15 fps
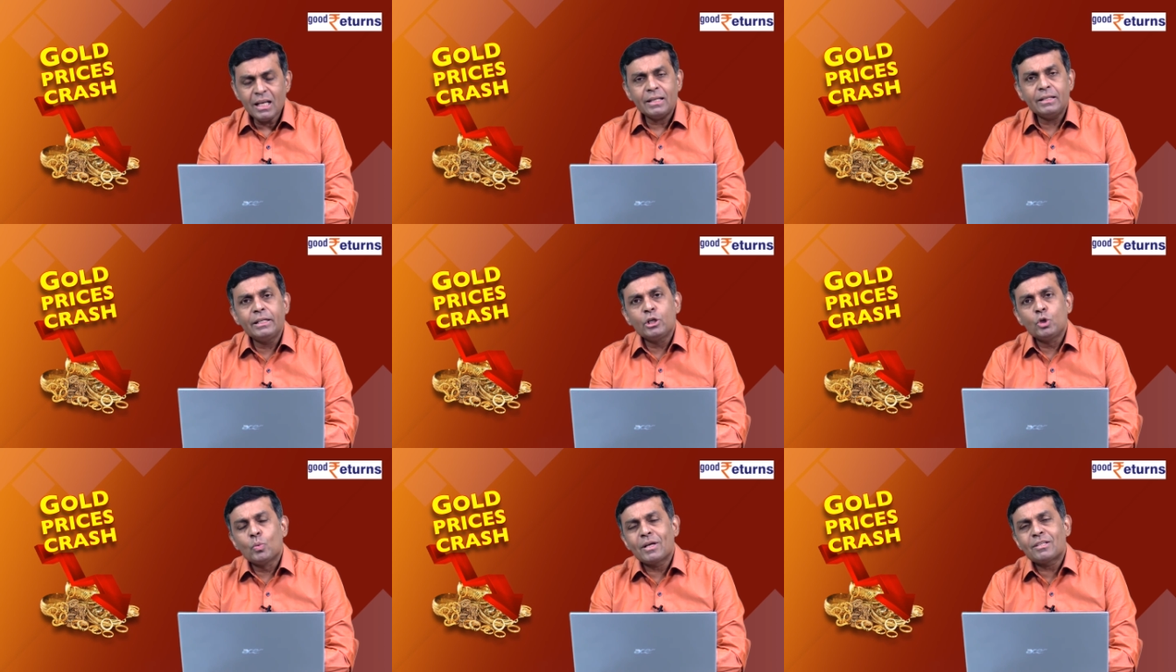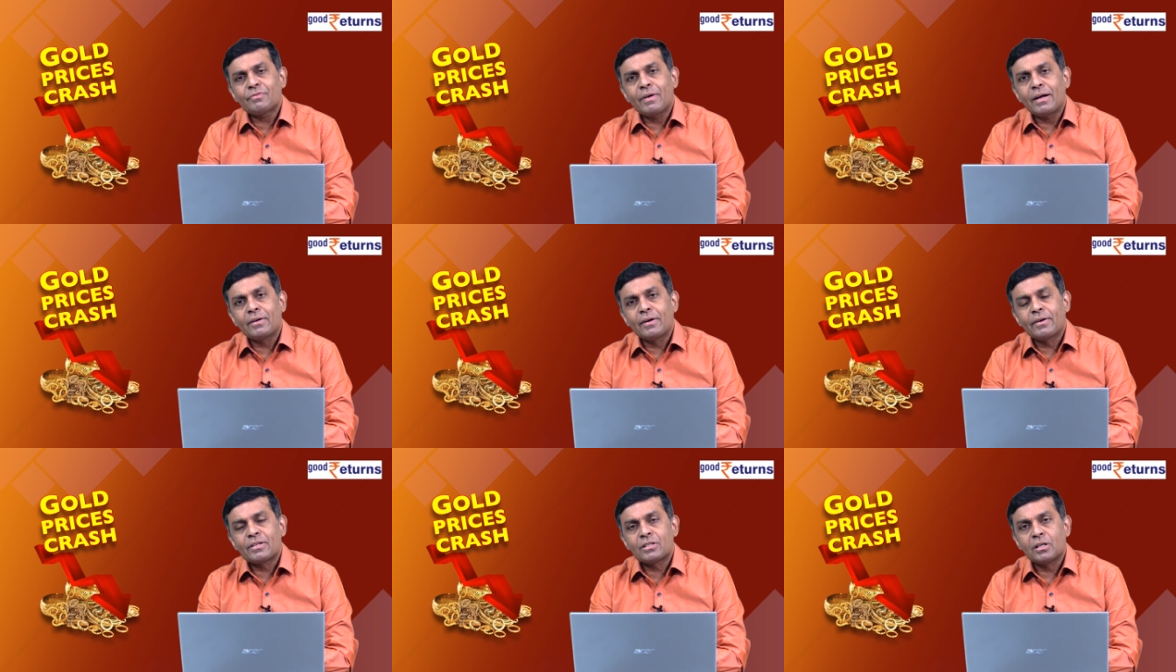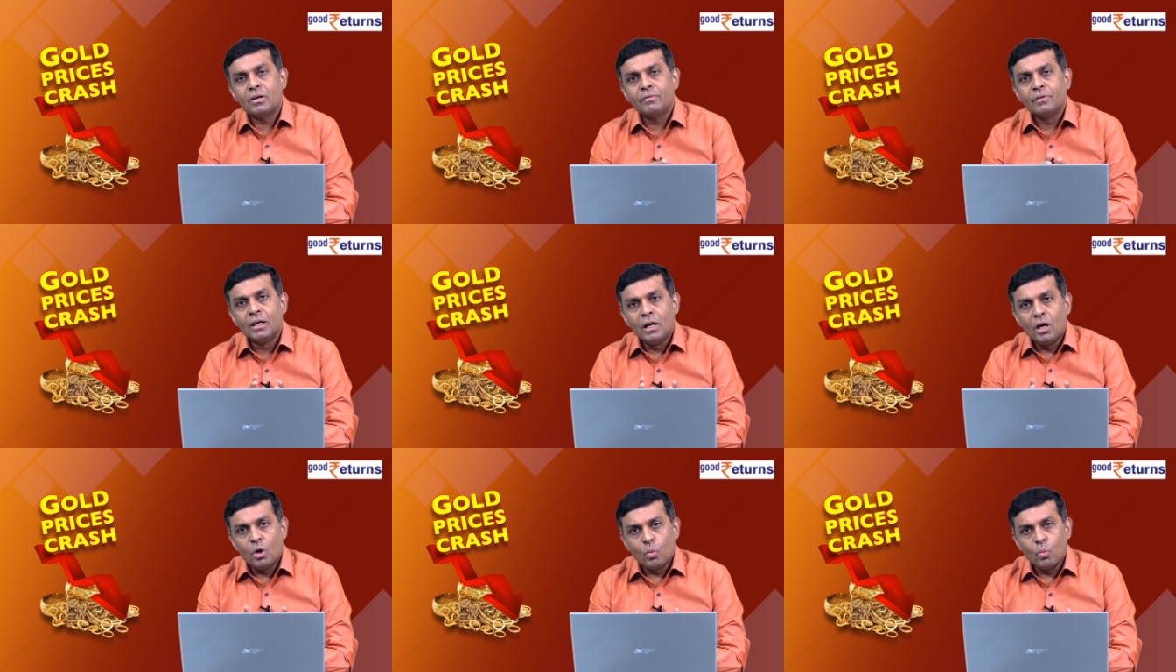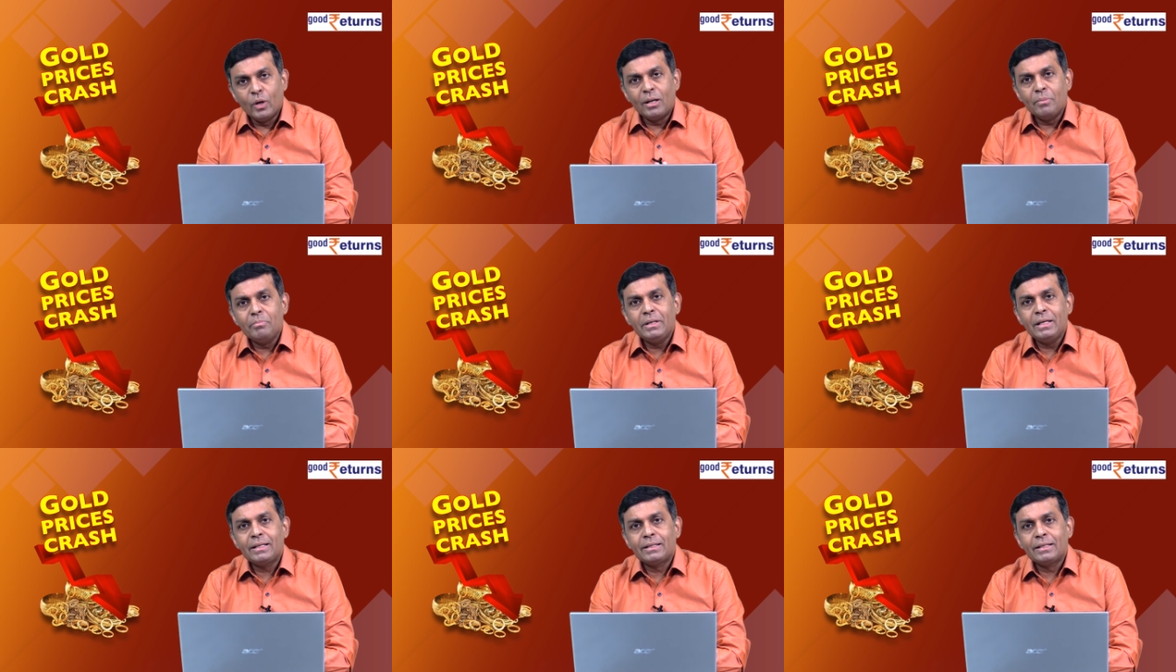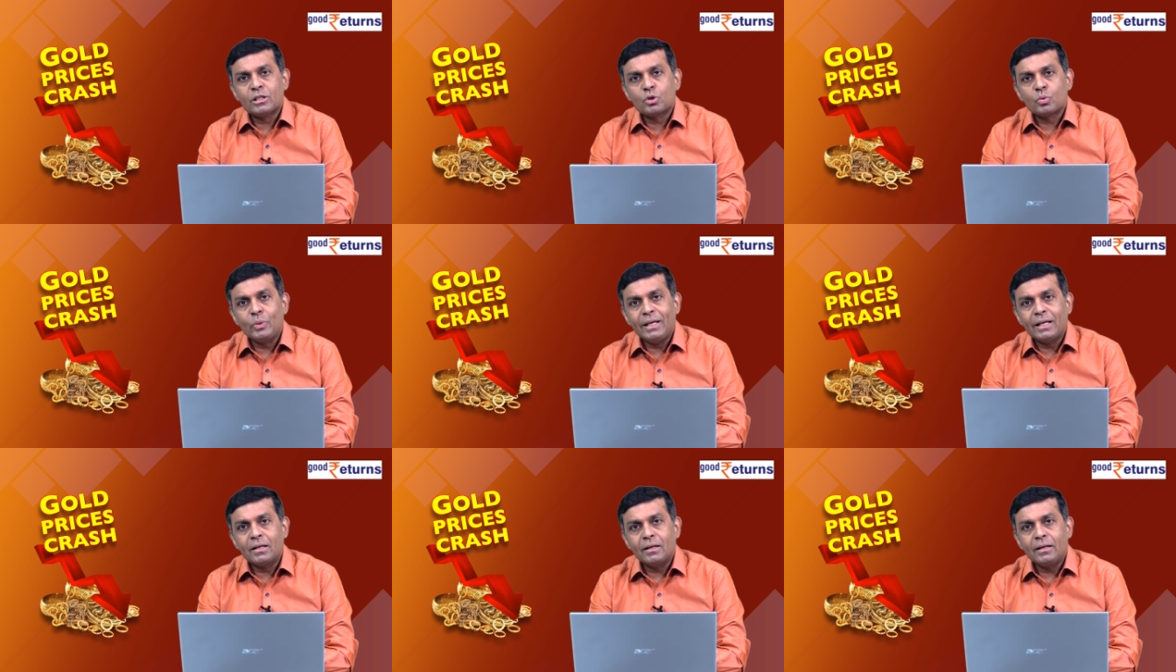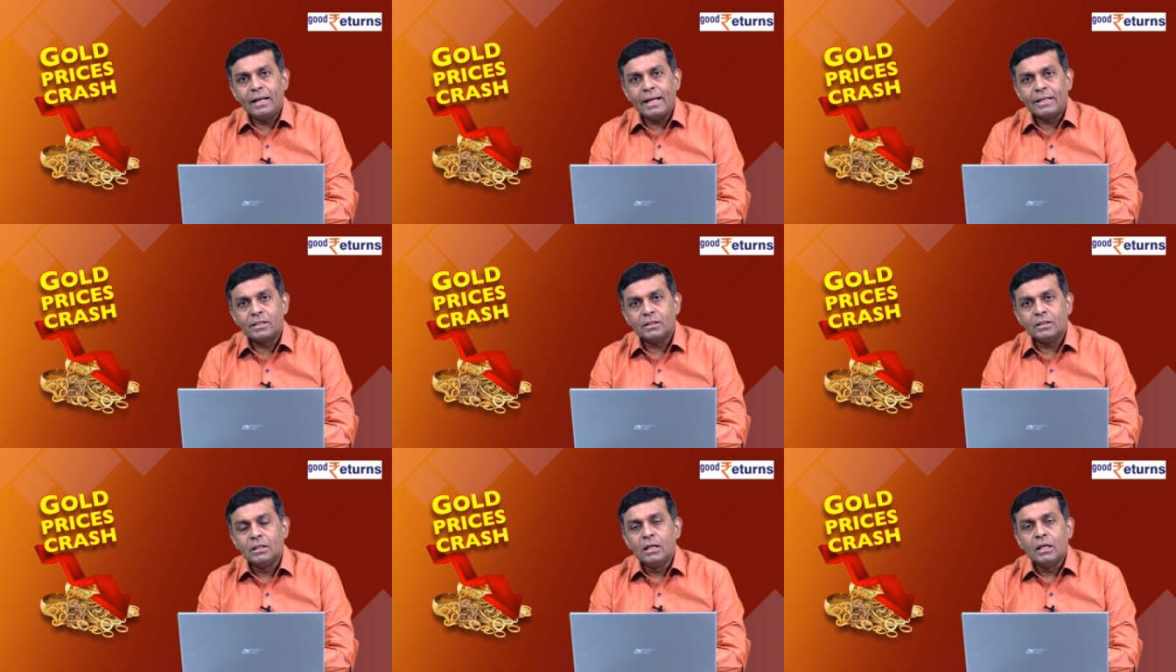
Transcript: The US Federal Reserve will meet this week later.